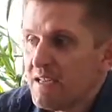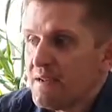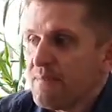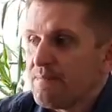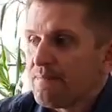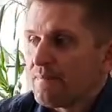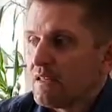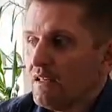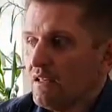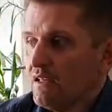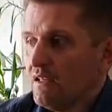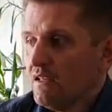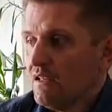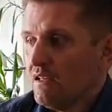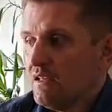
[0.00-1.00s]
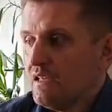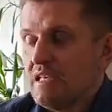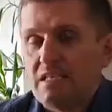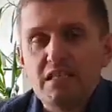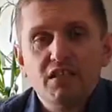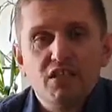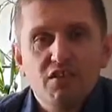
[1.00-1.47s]
Solve you I
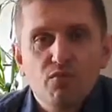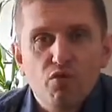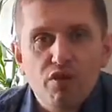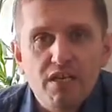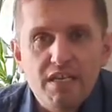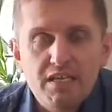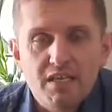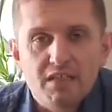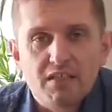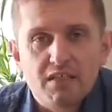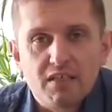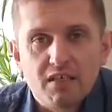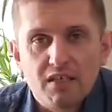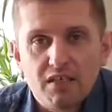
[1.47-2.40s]
personally anywhere to go not.